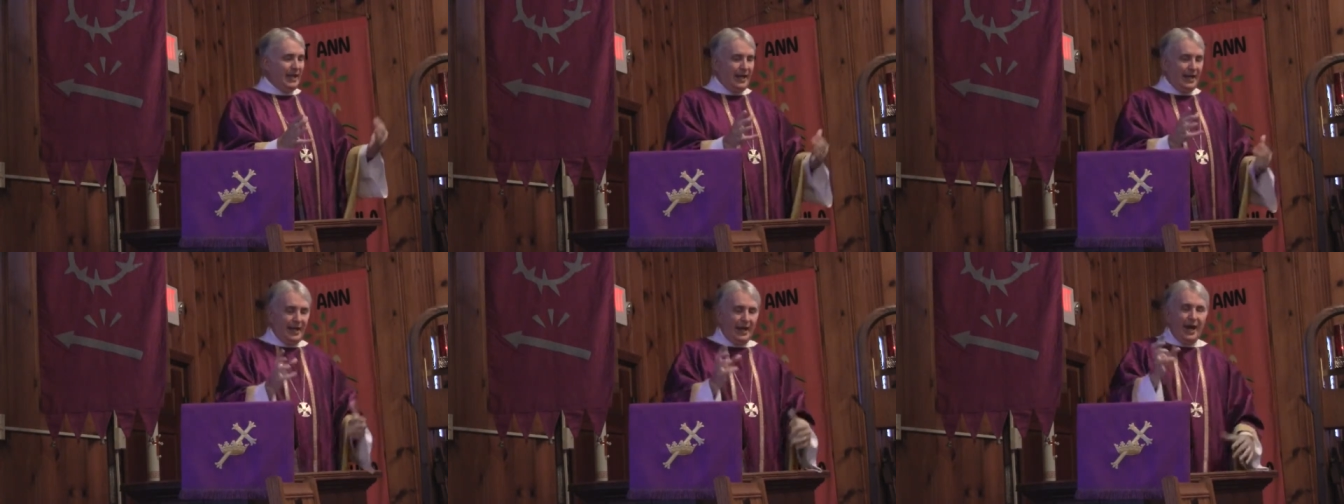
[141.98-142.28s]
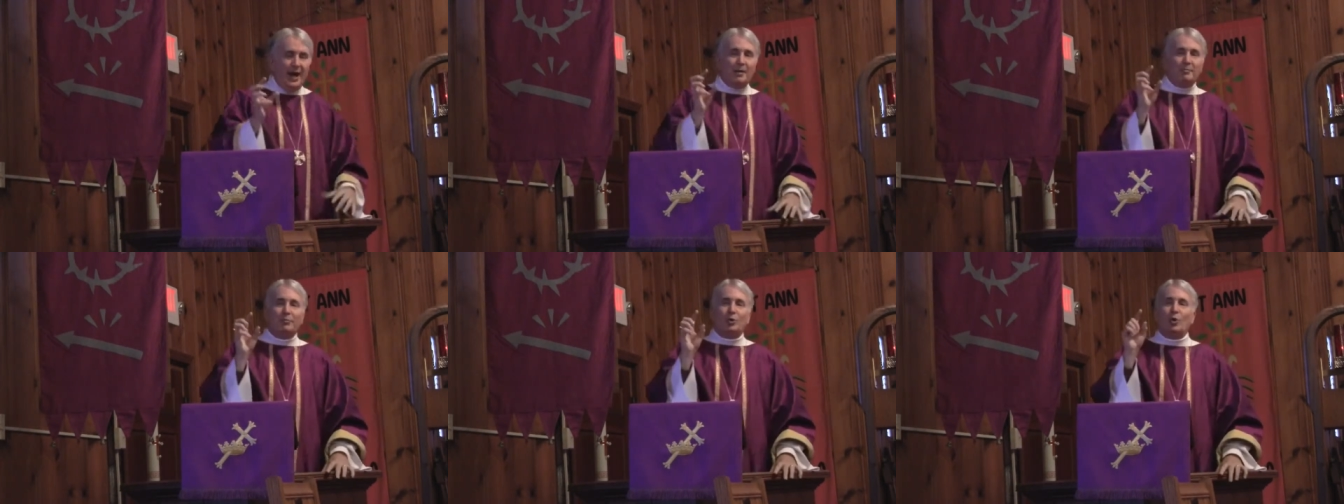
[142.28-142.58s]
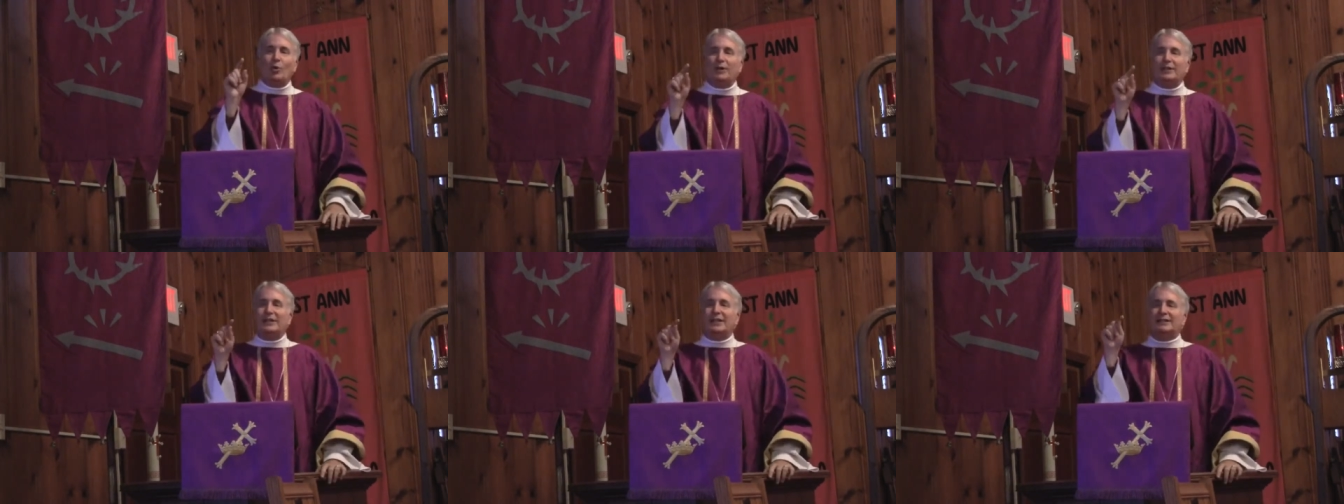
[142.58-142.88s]
and I'm
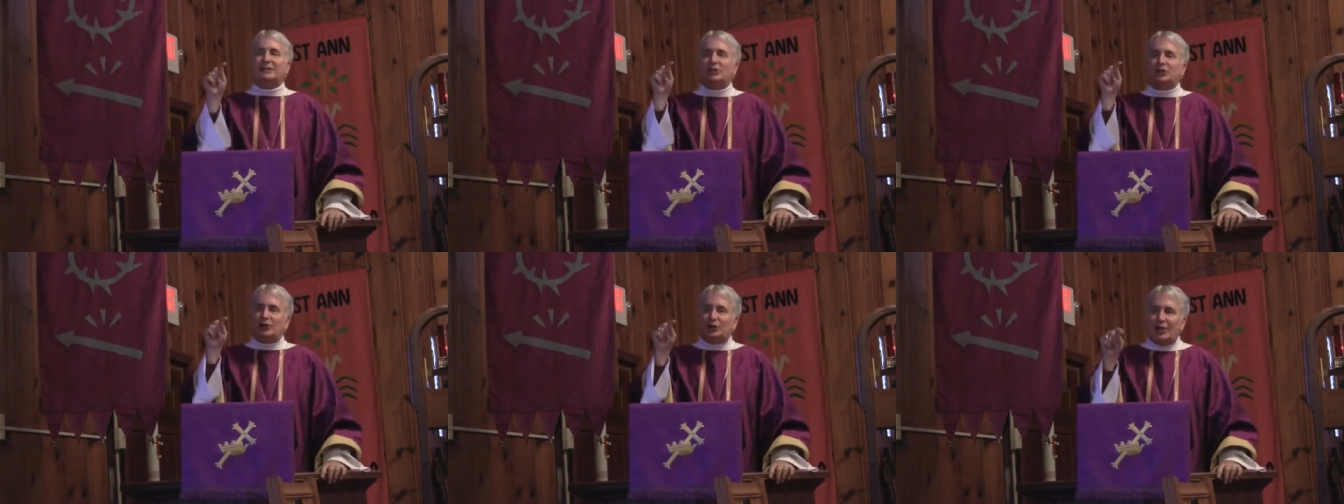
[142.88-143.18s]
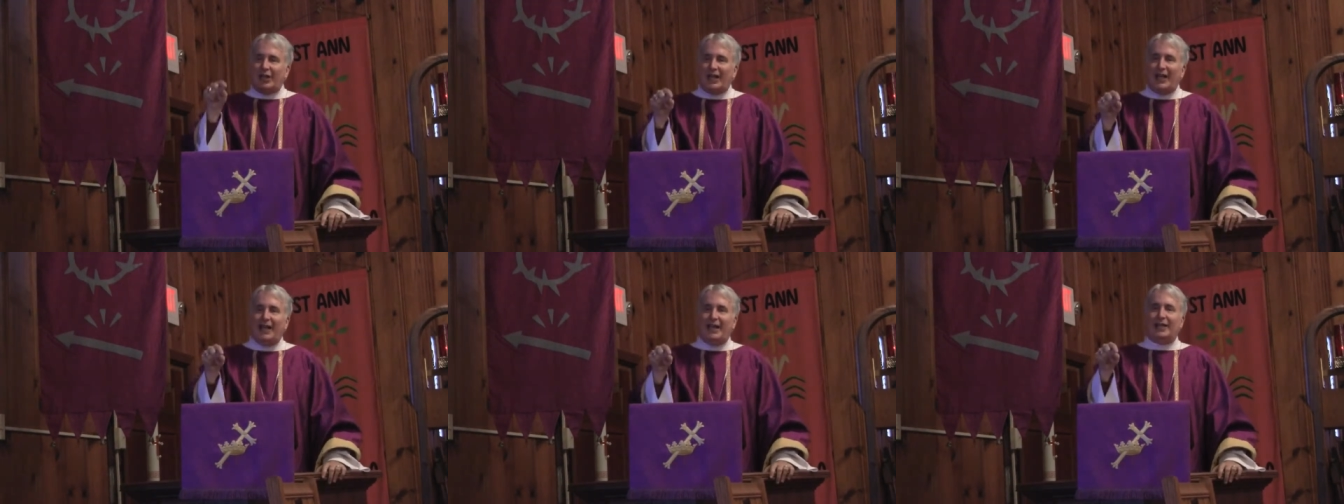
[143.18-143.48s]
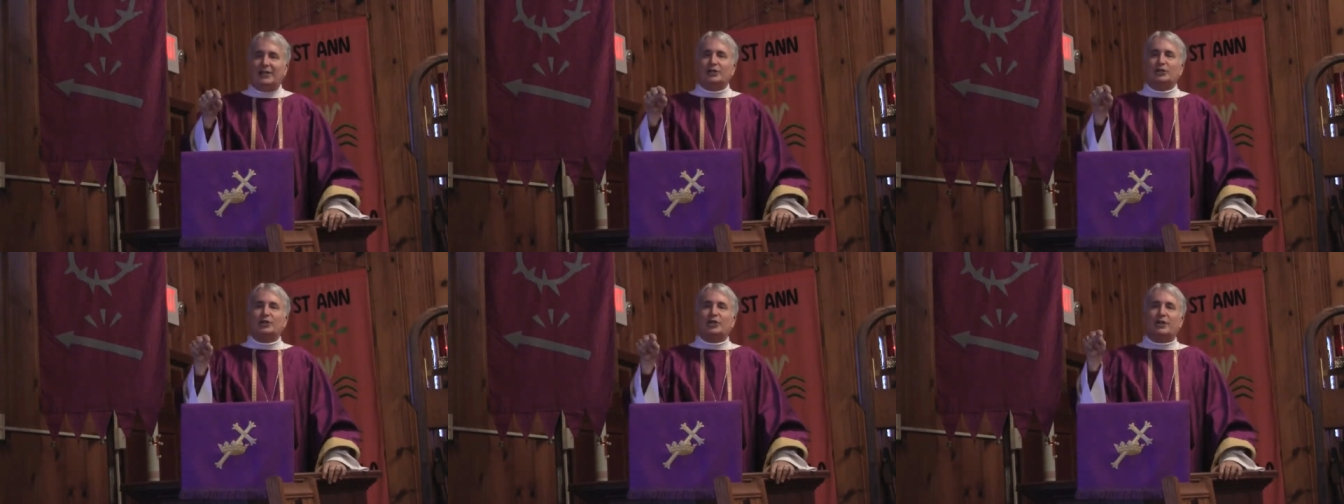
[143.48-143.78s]
going to
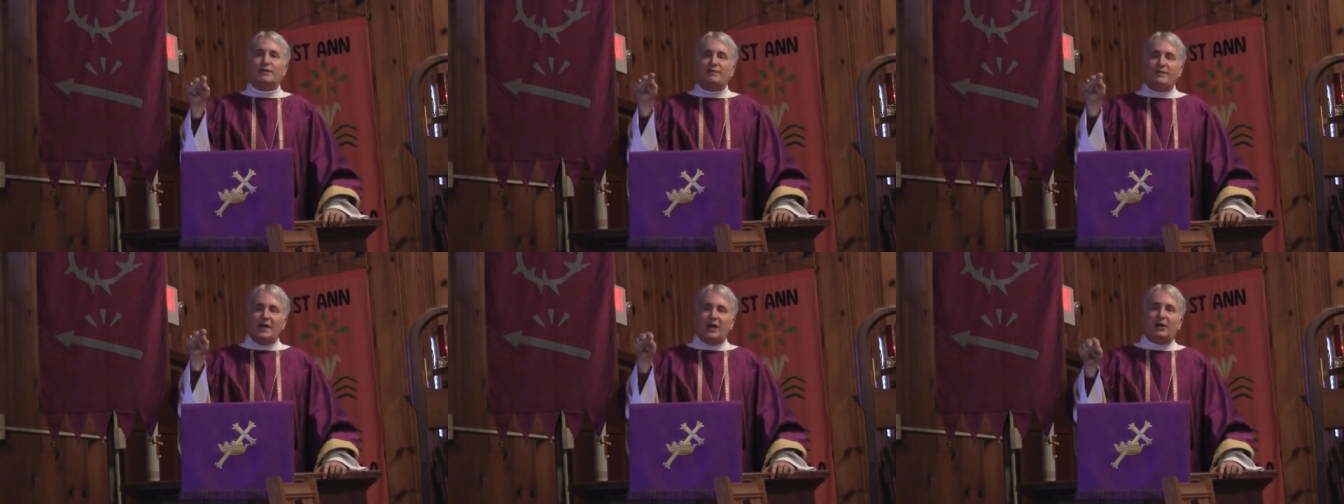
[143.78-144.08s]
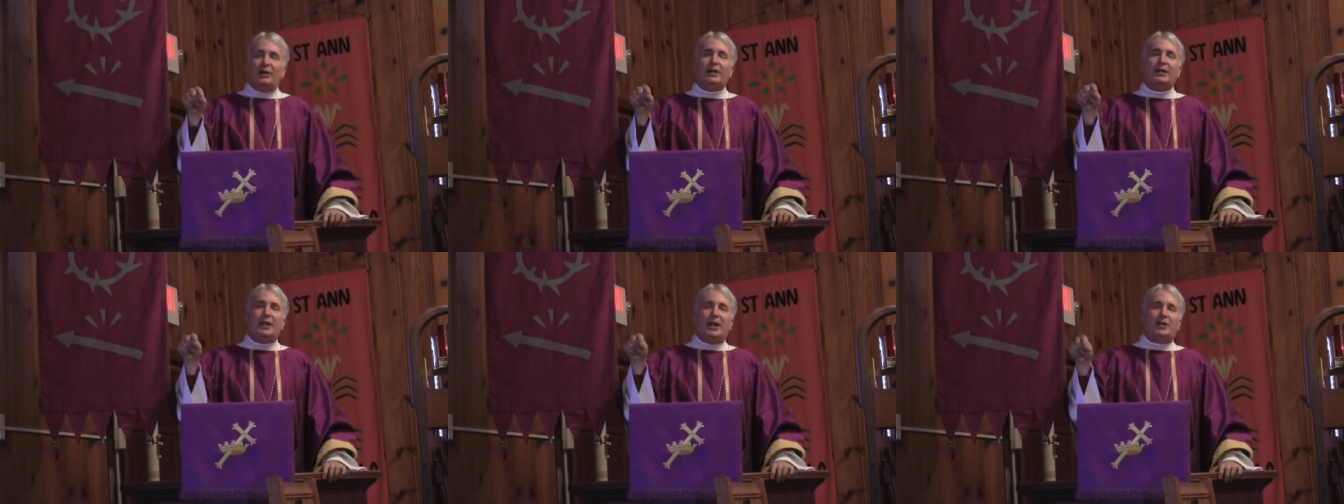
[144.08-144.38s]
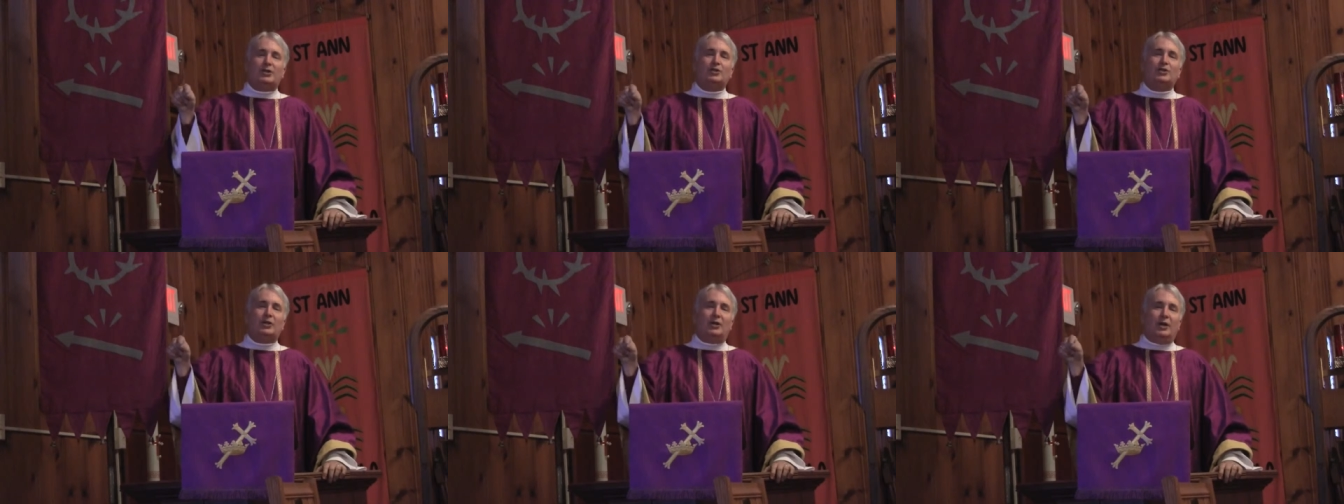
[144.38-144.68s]
change the very
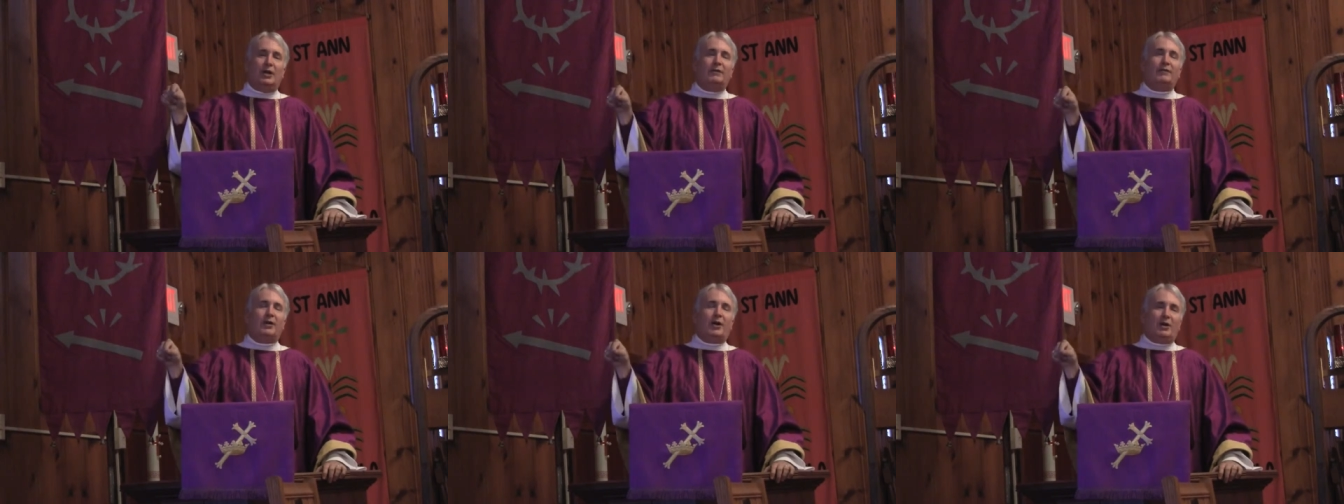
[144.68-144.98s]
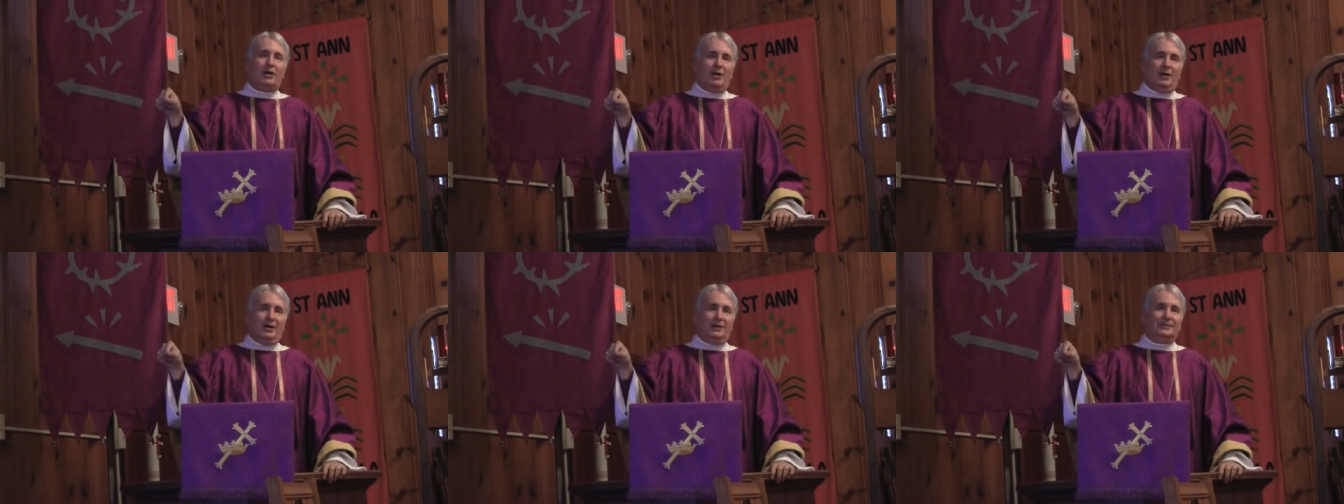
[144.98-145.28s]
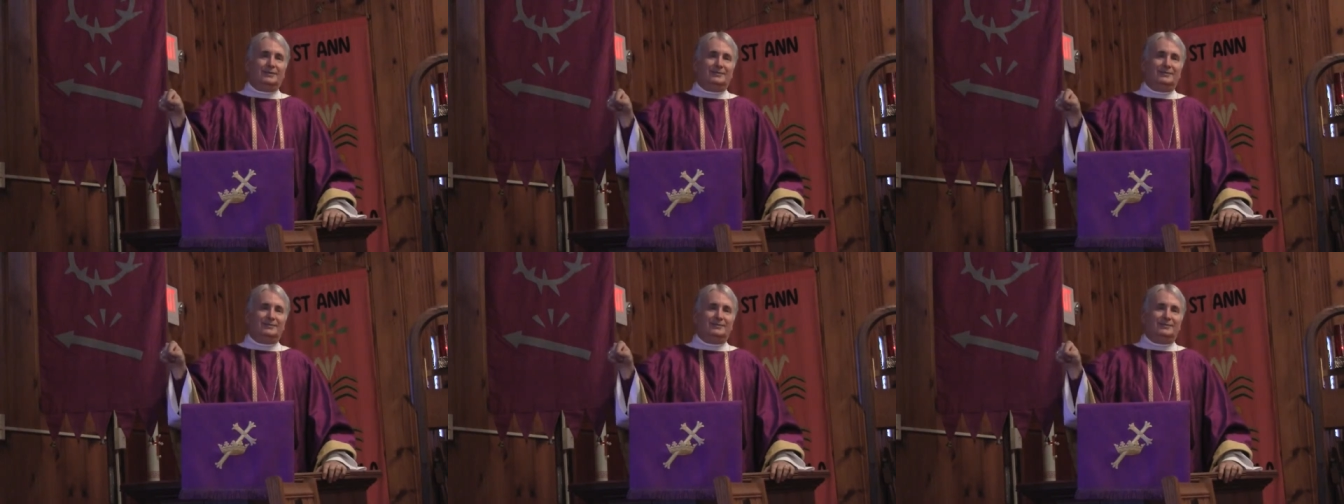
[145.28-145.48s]
nature of their heart.